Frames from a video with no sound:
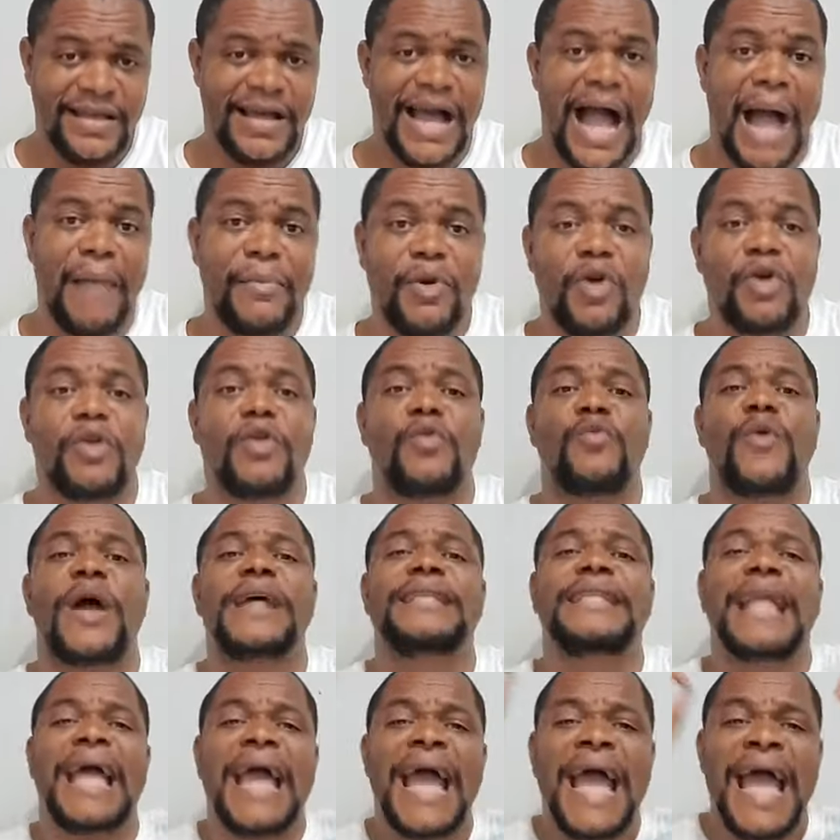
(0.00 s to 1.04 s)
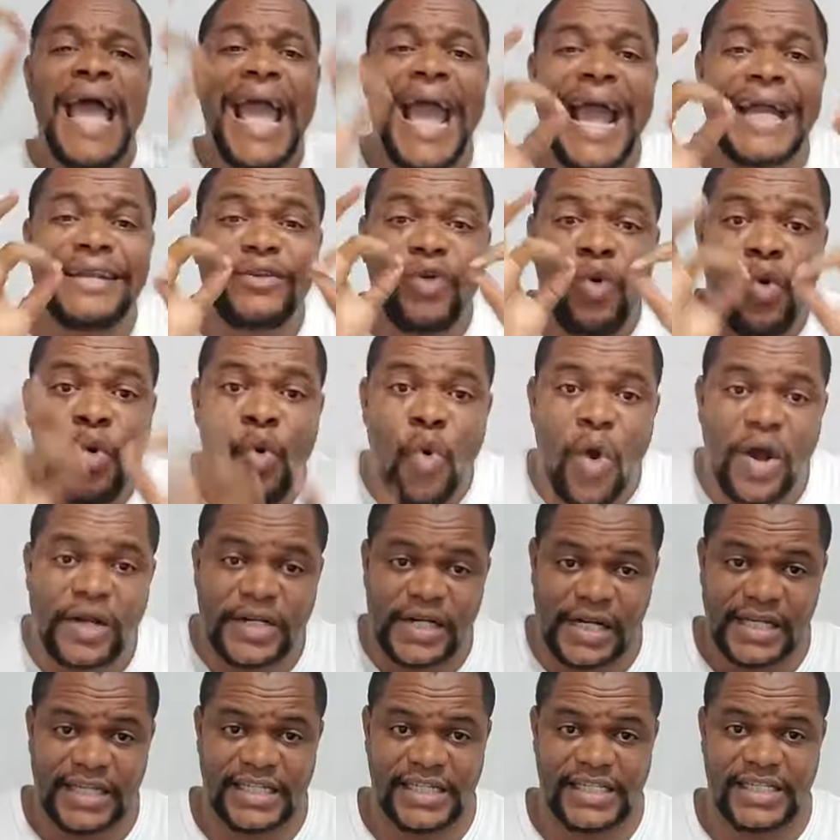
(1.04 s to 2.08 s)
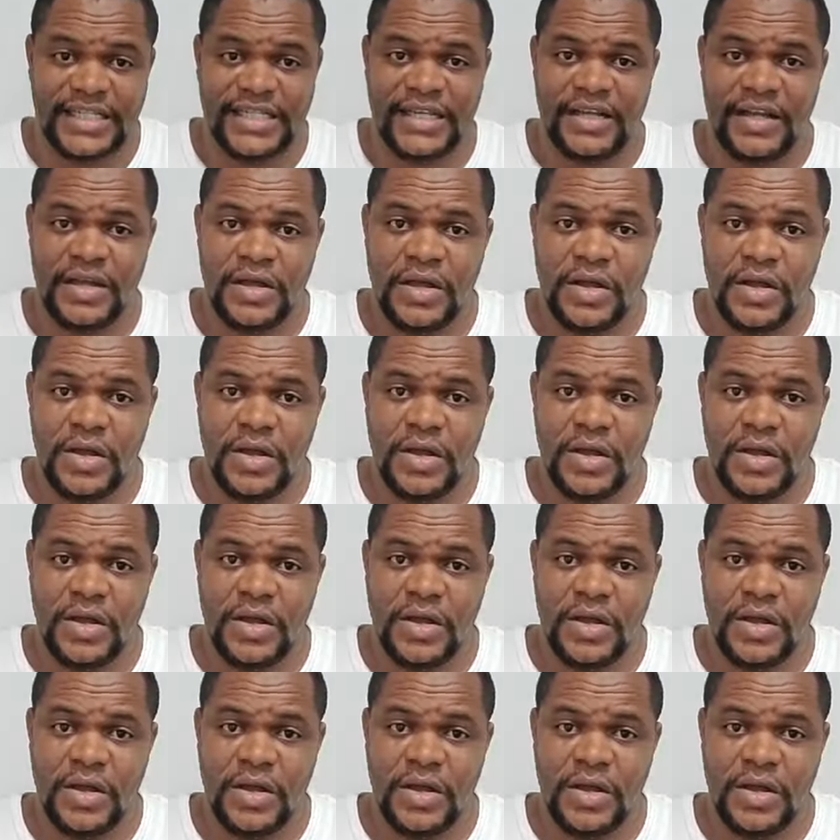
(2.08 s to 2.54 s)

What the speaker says: I'm going to write the headquarters